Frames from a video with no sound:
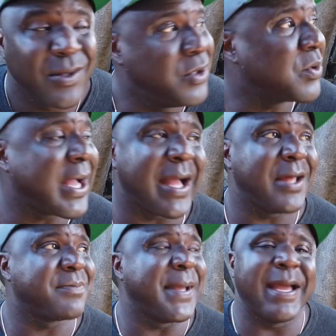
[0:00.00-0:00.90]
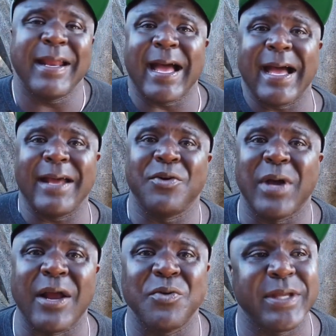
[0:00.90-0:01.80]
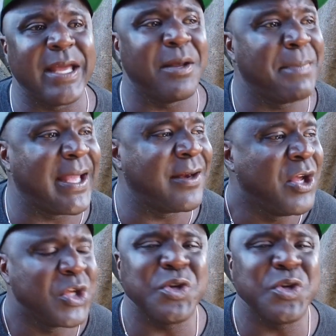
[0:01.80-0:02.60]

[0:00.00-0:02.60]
You guys, man, I, I, don't I don't get it, man.